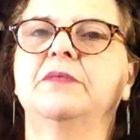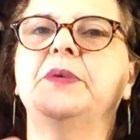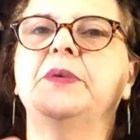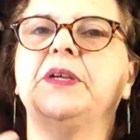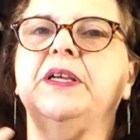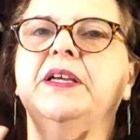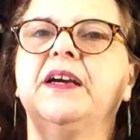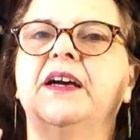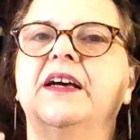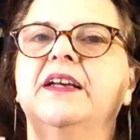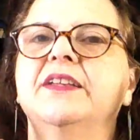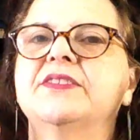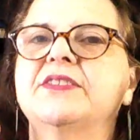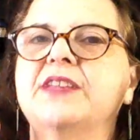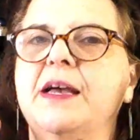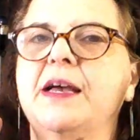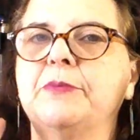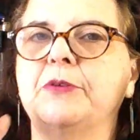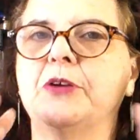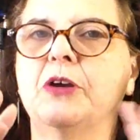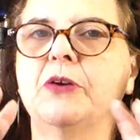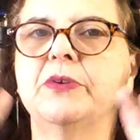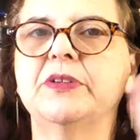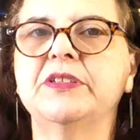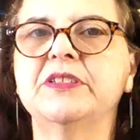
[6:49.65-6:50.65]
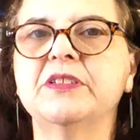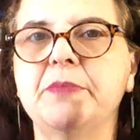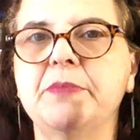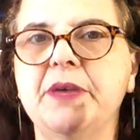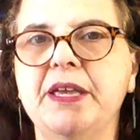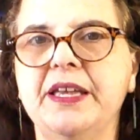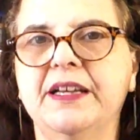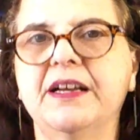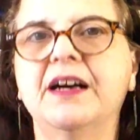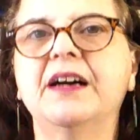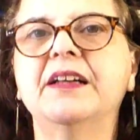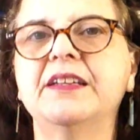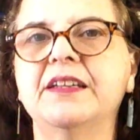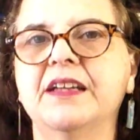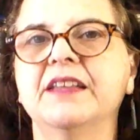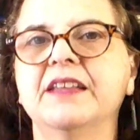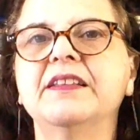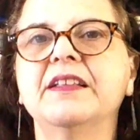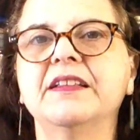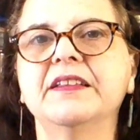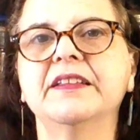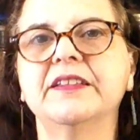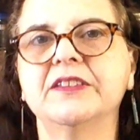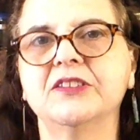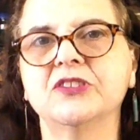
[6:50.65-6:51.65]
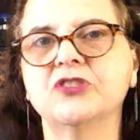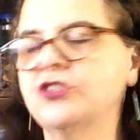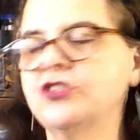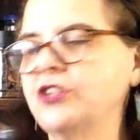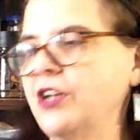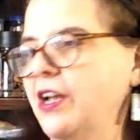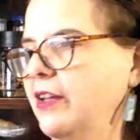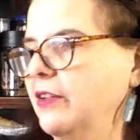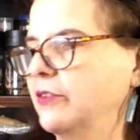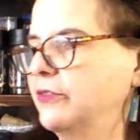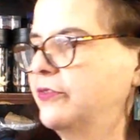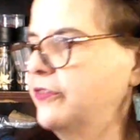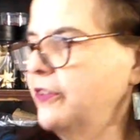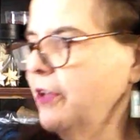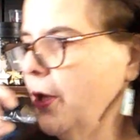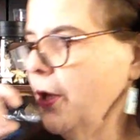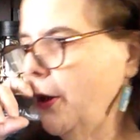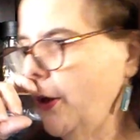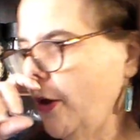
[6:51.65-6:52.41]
because I'm going to make another little shelf